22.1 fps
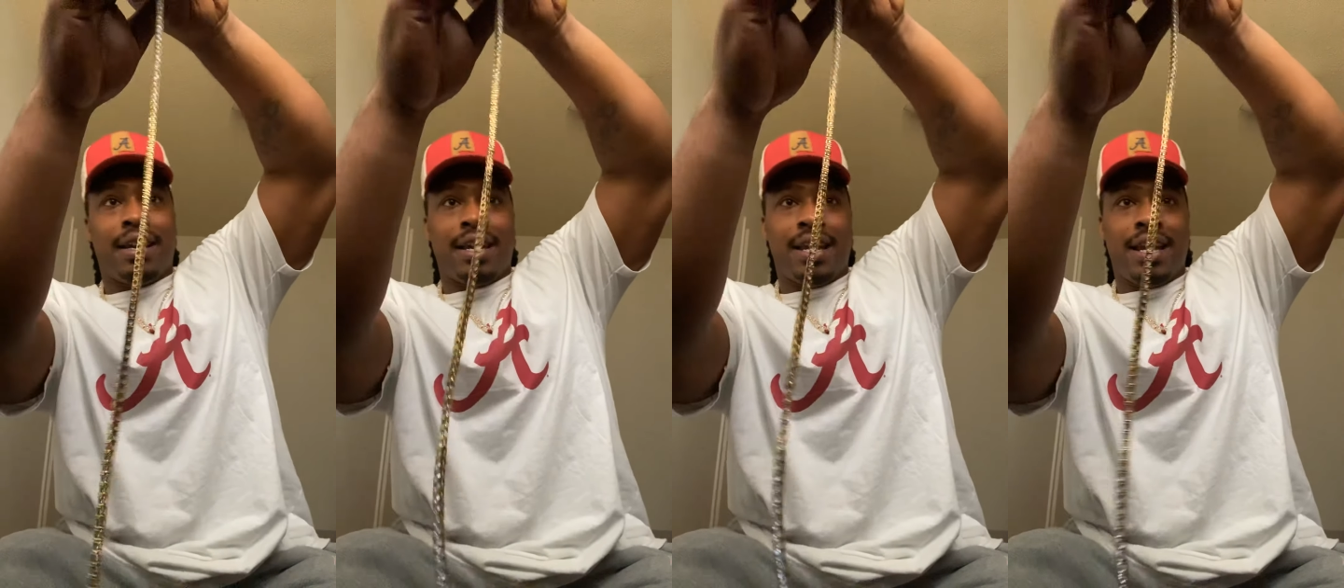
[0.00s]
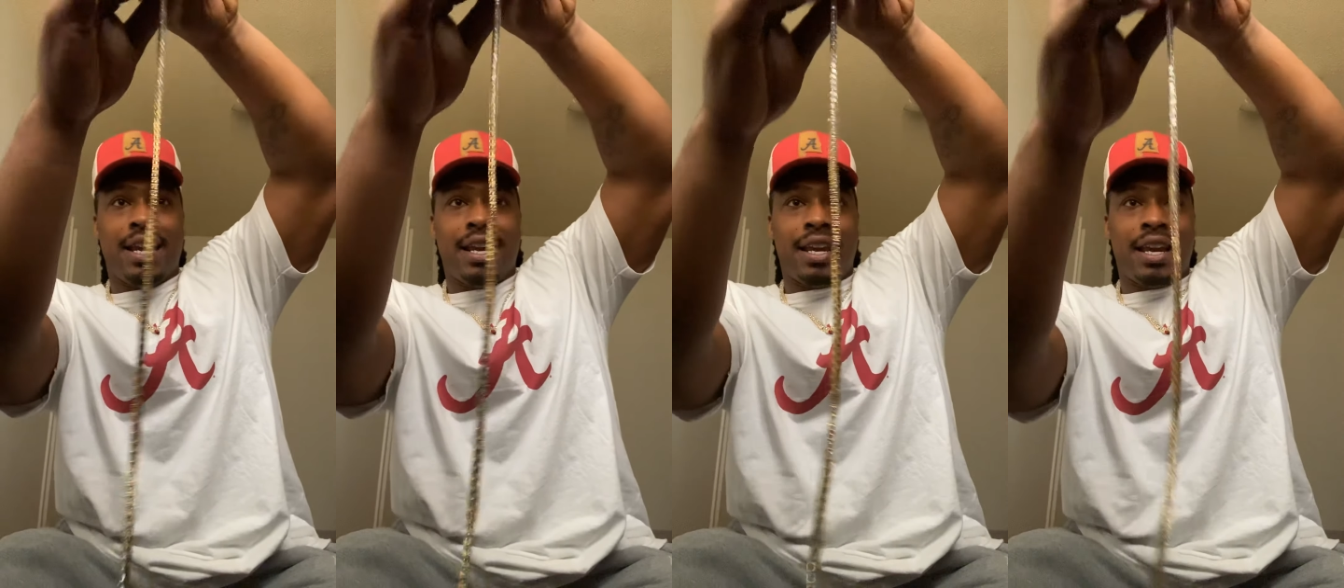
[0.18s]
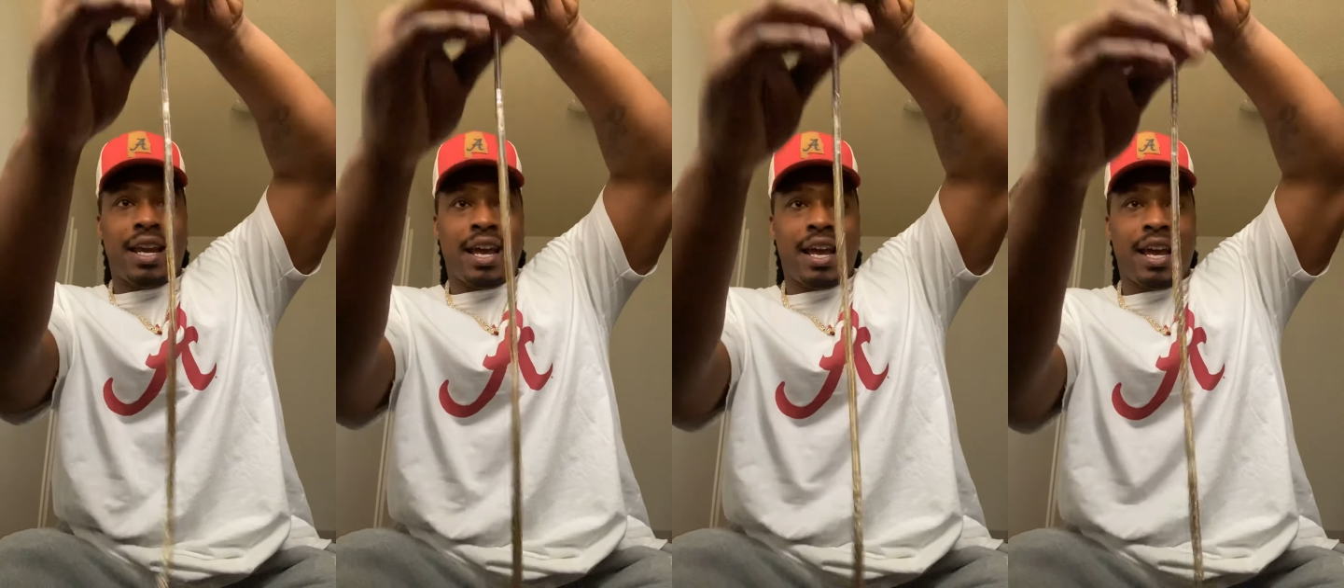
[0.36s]
year
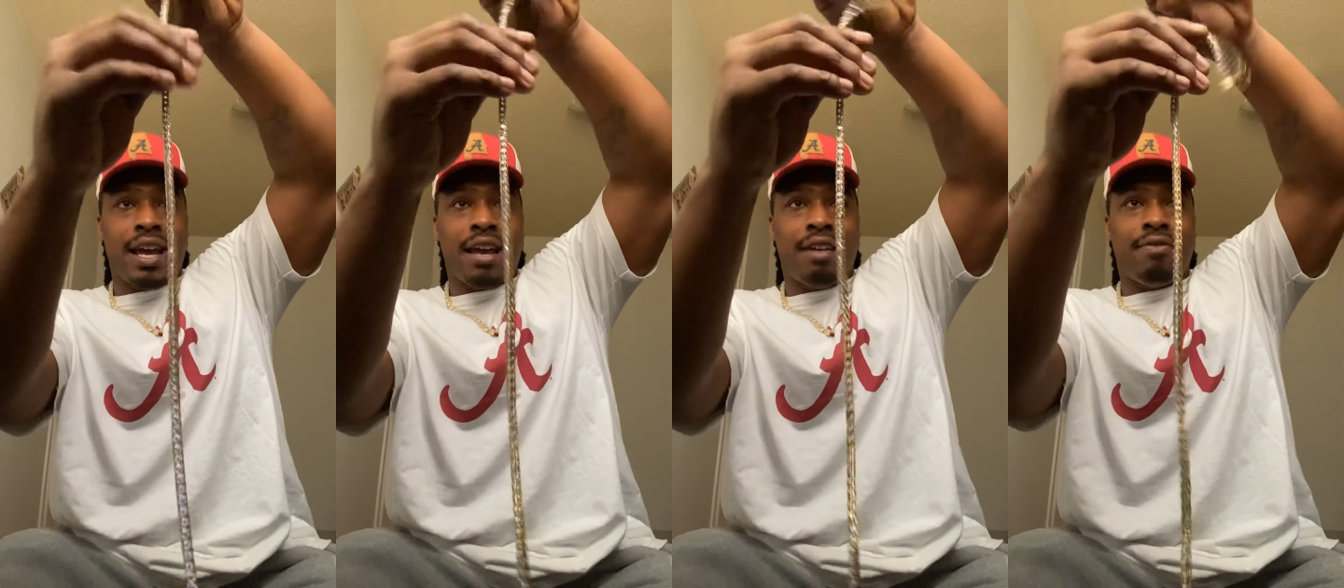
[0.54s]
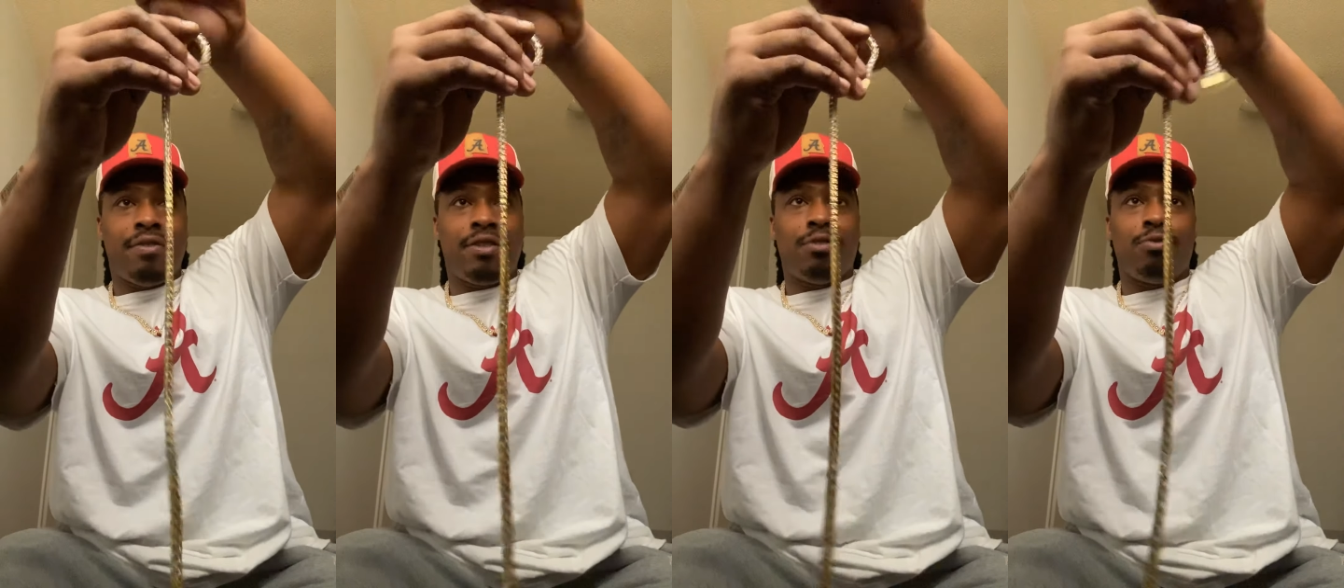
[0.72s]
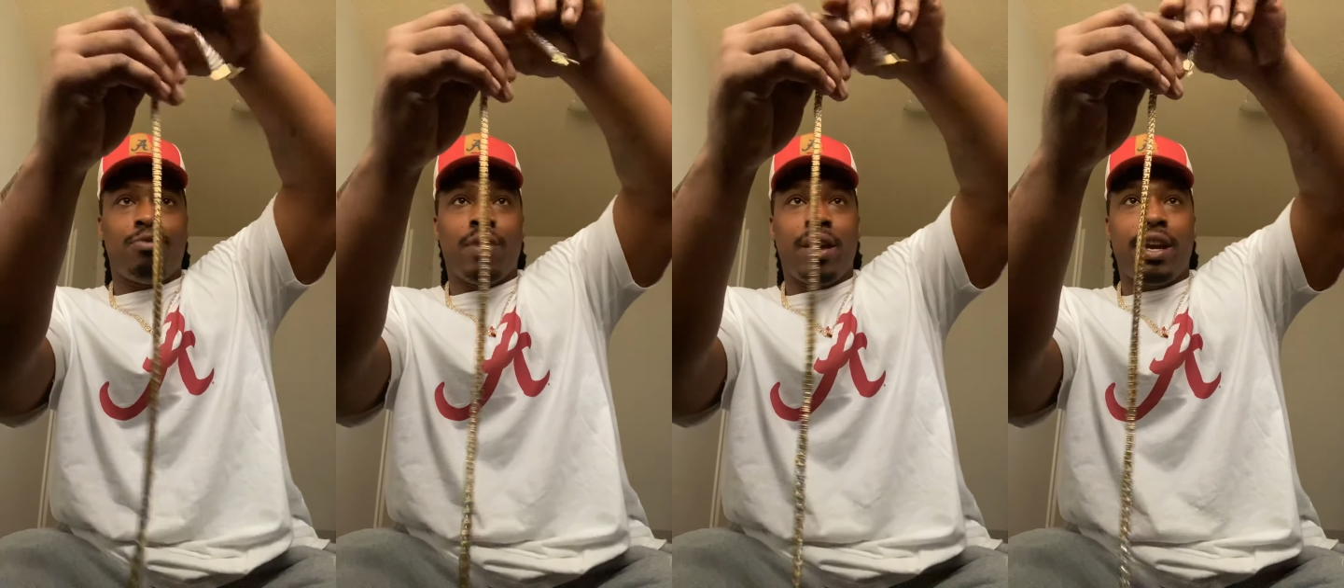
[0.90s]
and a half
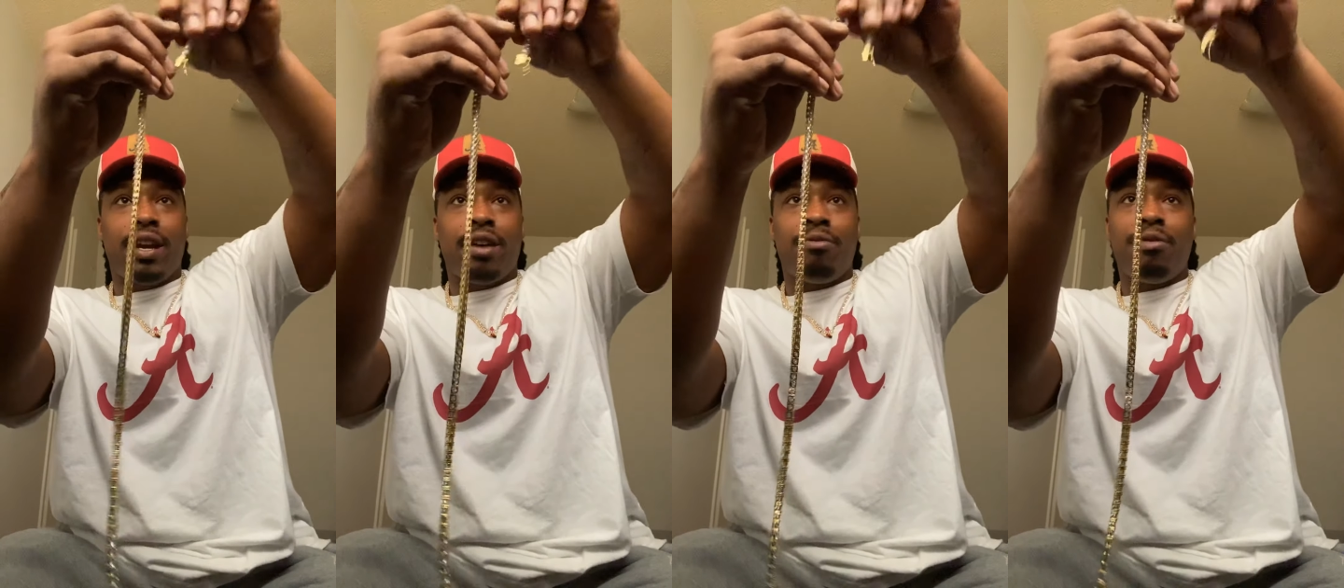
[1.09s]
as well.